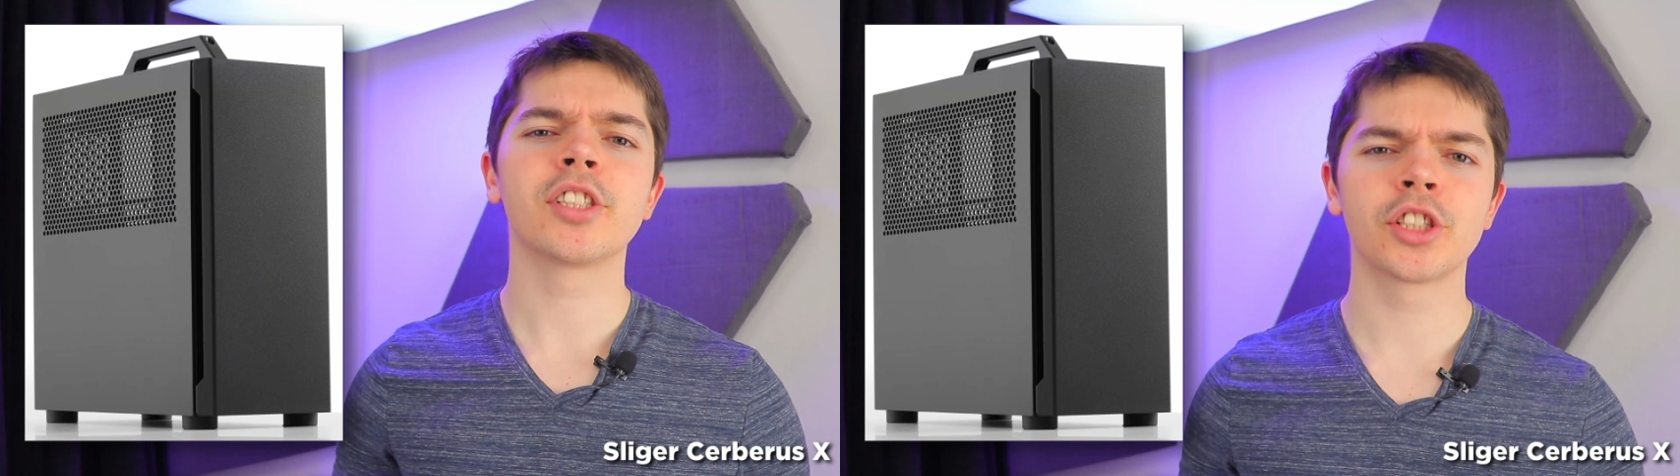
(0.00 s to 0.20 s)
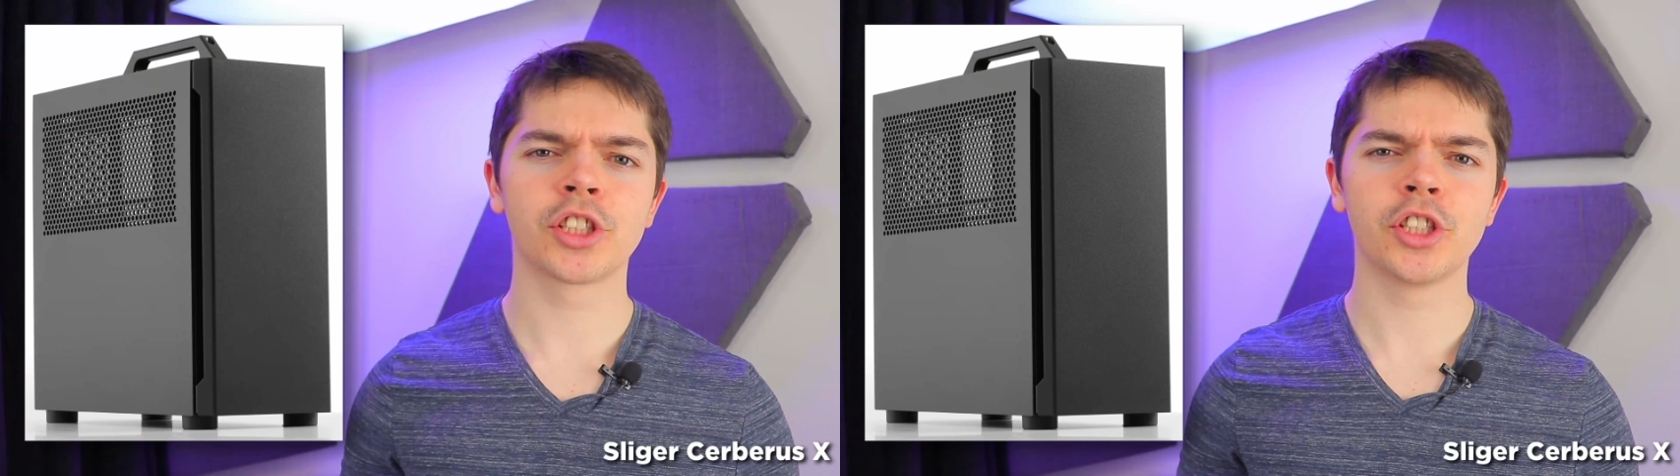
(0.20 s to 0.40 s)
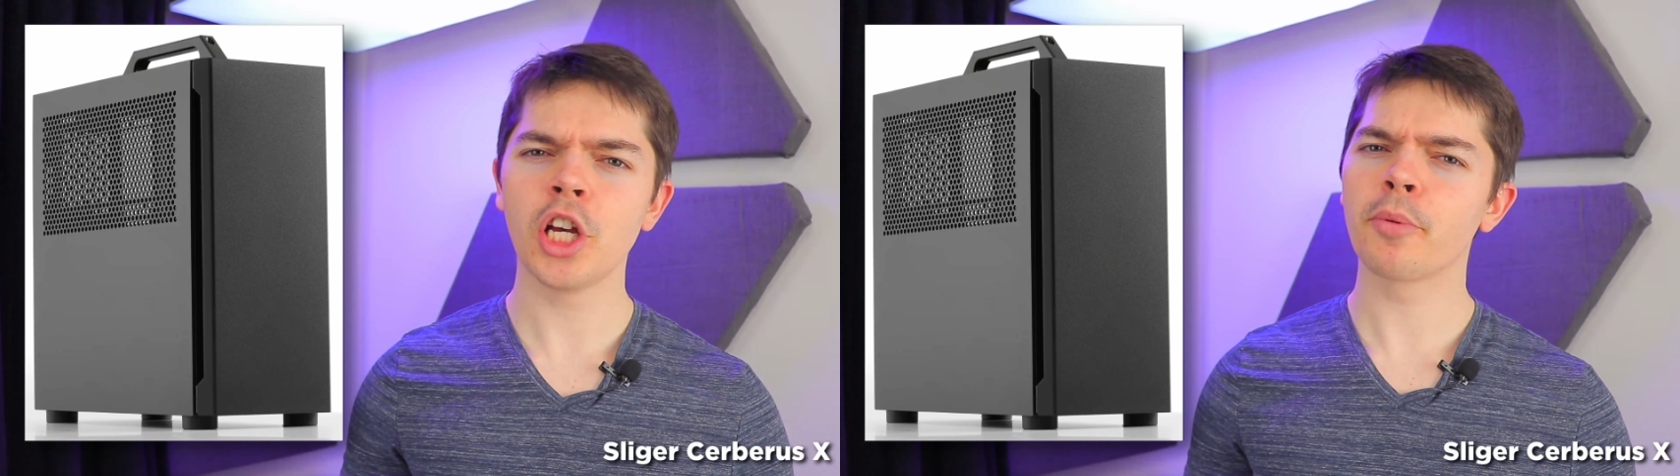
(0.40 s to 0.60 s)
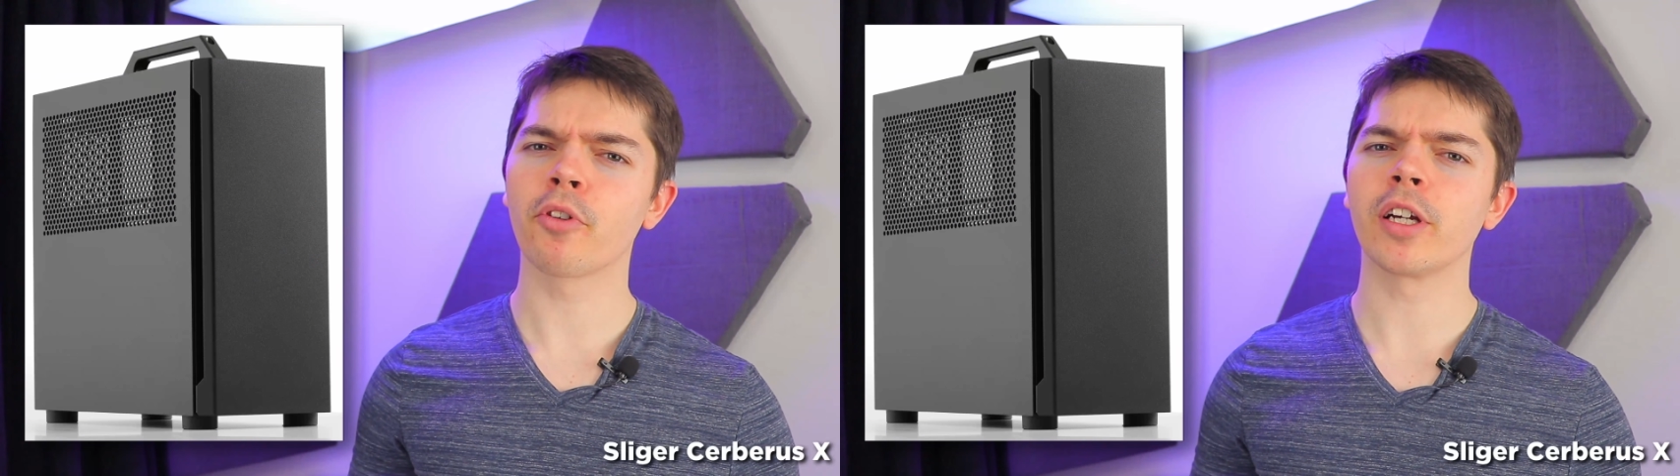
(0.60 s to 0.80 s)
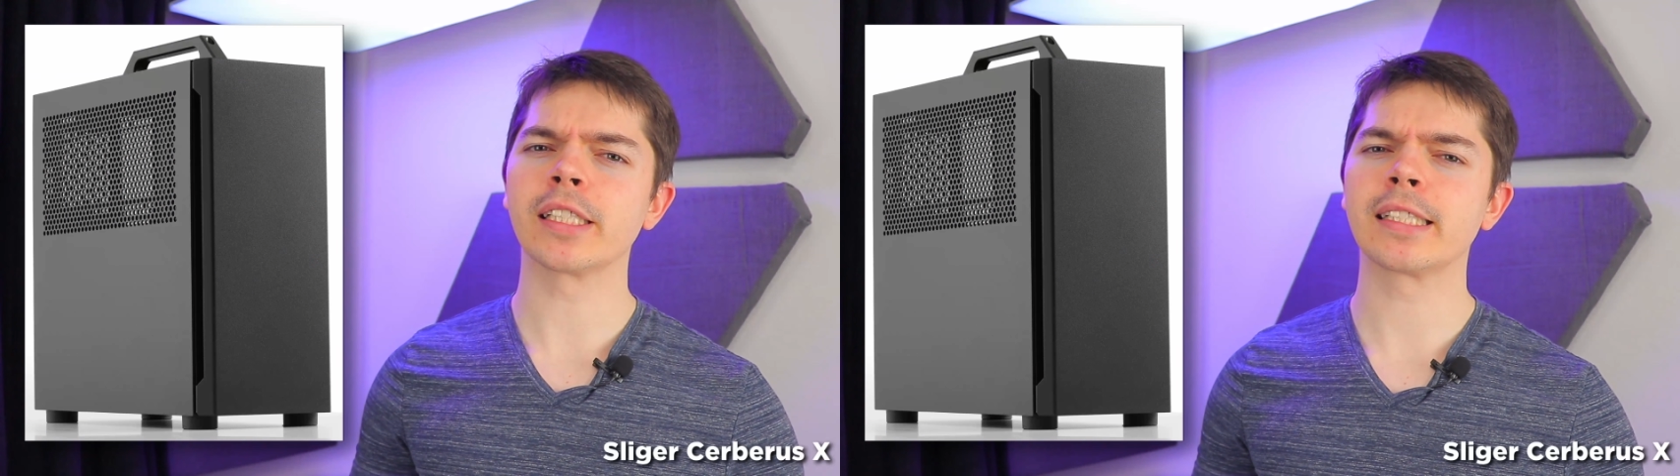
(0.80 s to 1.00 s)

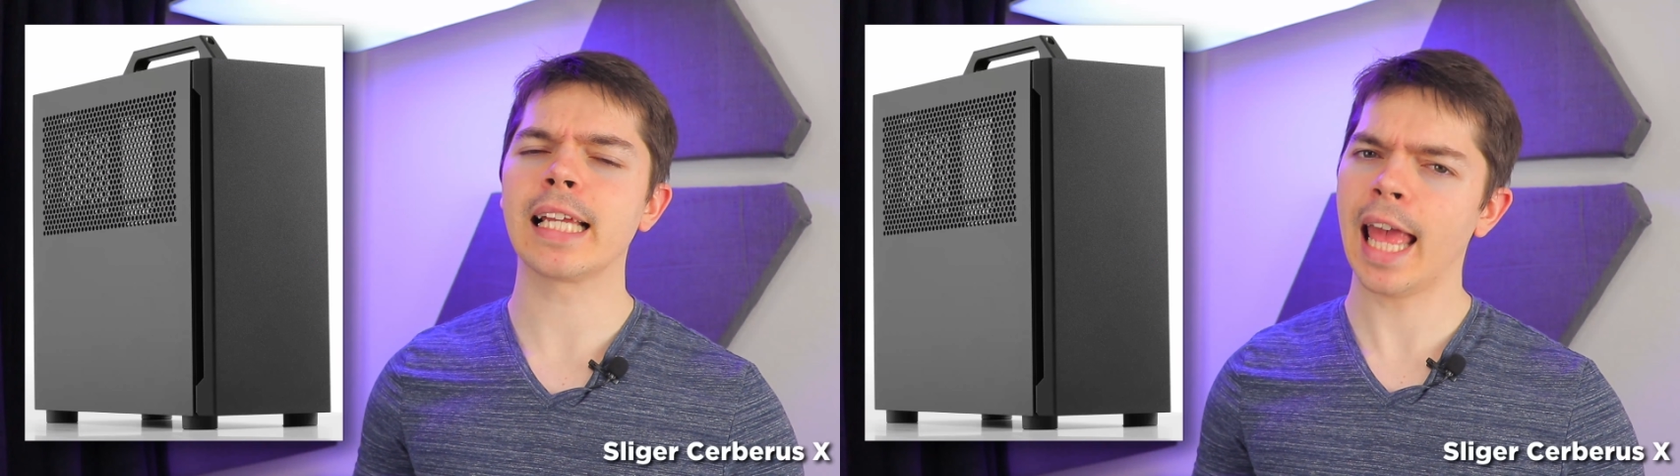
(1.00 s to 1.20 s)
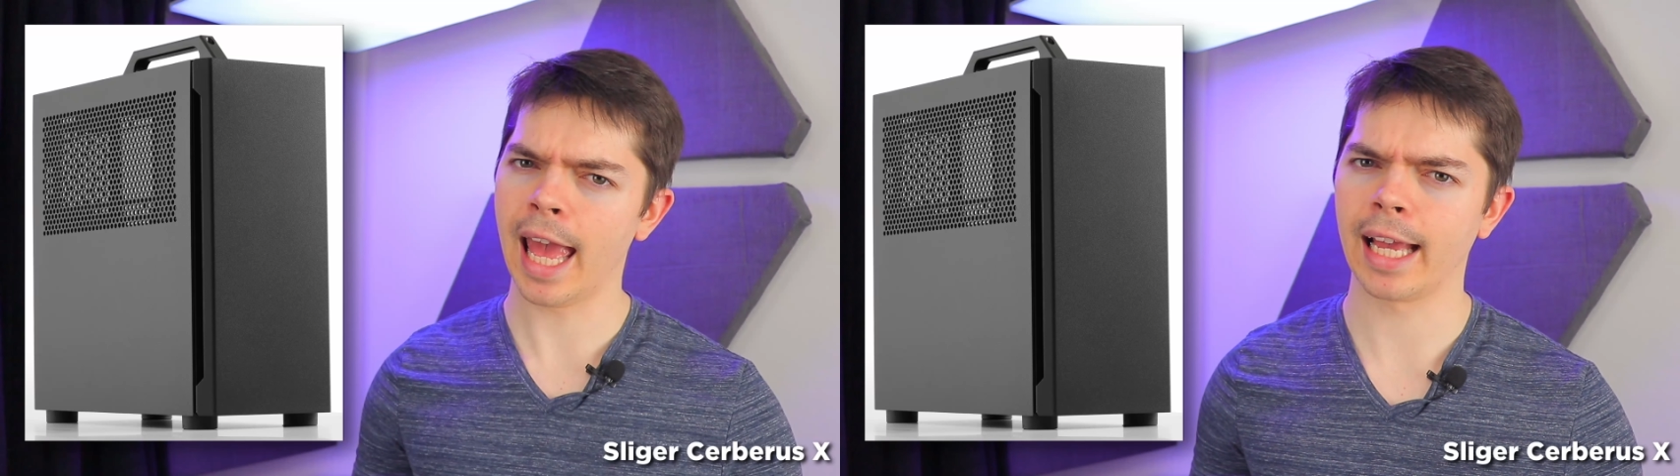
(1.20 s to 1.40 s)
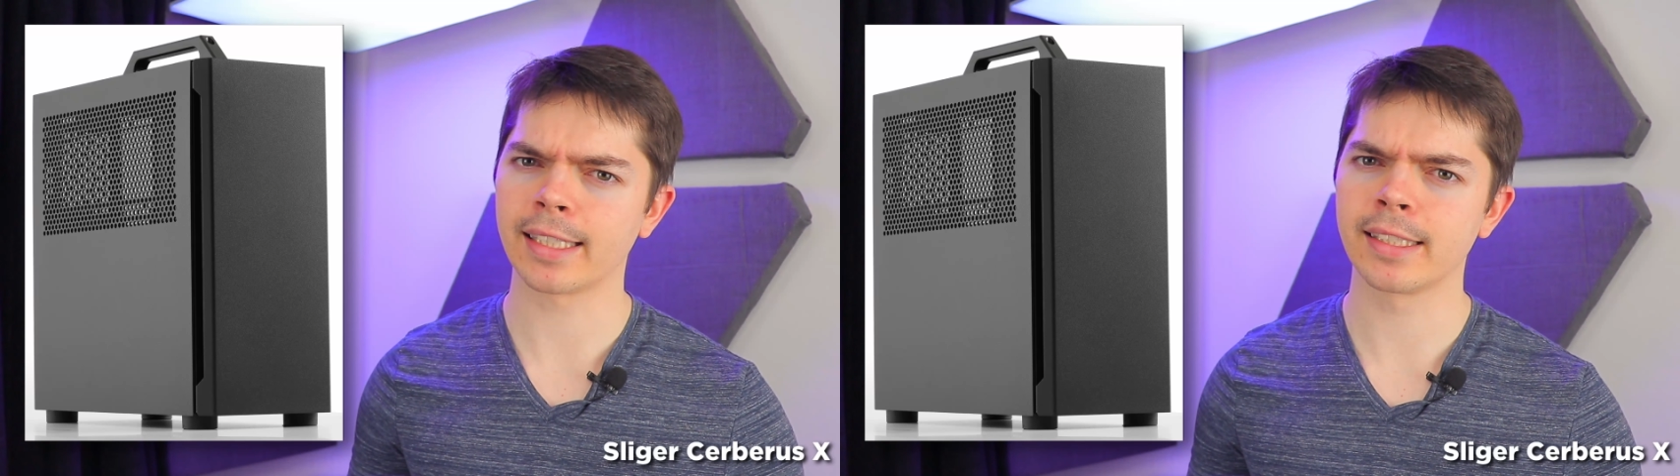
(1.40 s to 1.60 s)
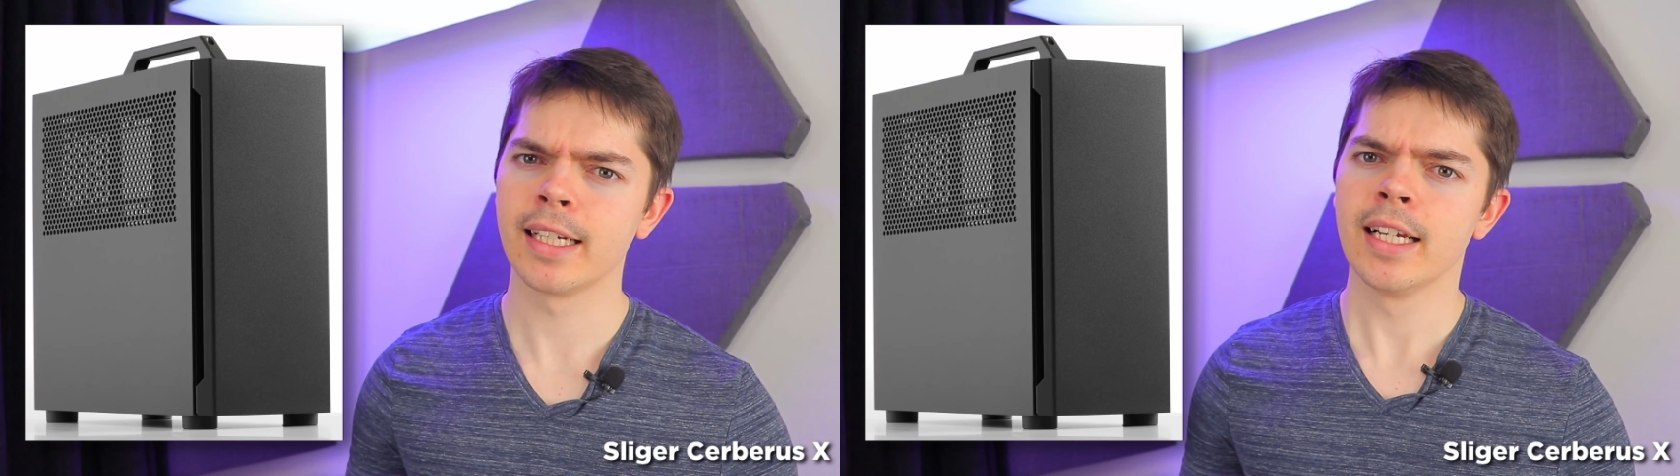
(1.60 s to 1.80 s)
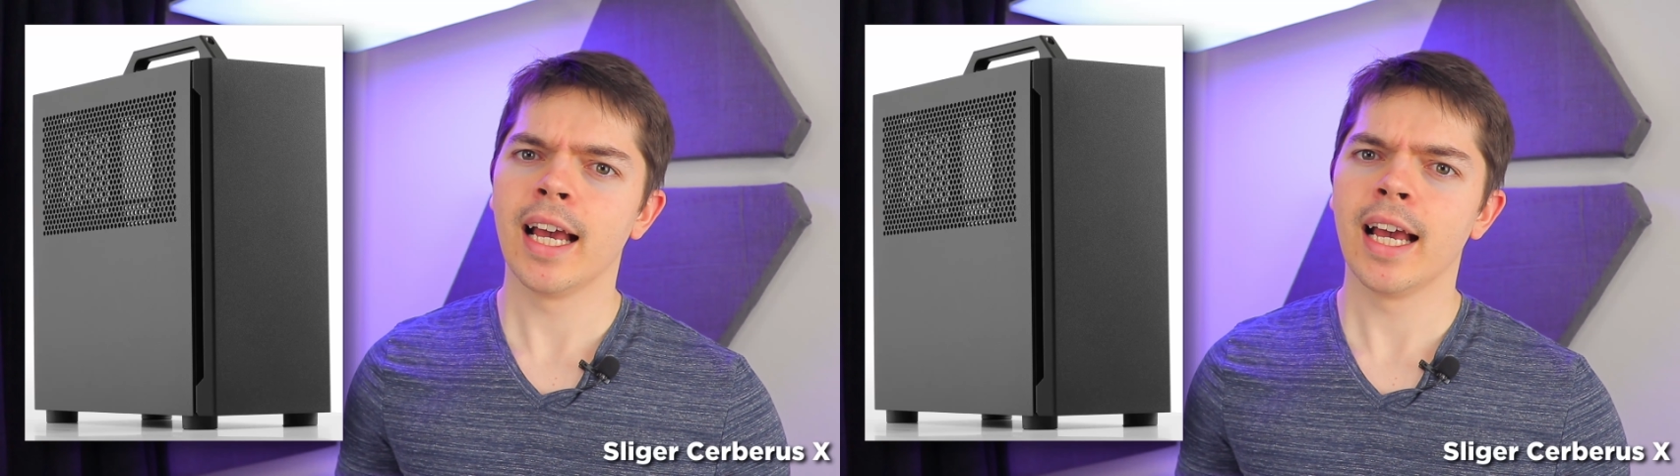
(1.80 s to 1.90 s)
Cerberus X,